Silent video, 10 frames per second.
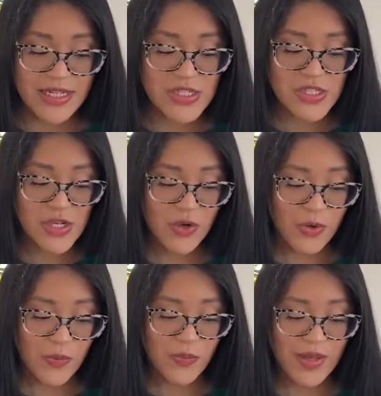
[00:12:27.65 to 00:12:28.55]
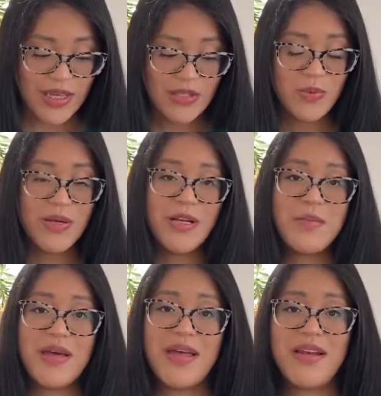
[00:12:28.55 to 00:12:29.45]
So I do
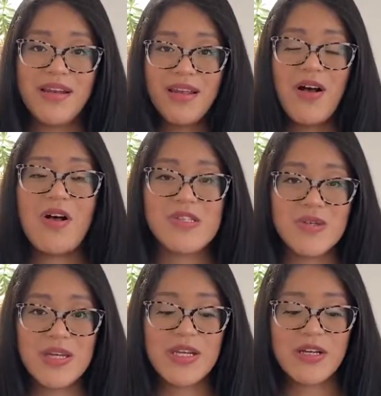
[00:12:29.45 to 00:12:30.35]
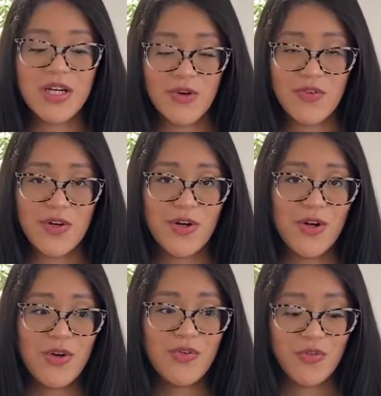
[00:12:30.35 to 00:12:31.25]
recommend also getting a cover
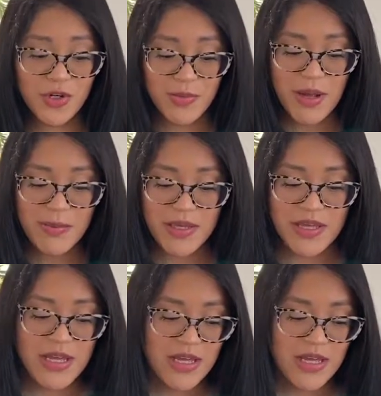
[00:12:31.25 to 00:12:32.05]
for your boppy.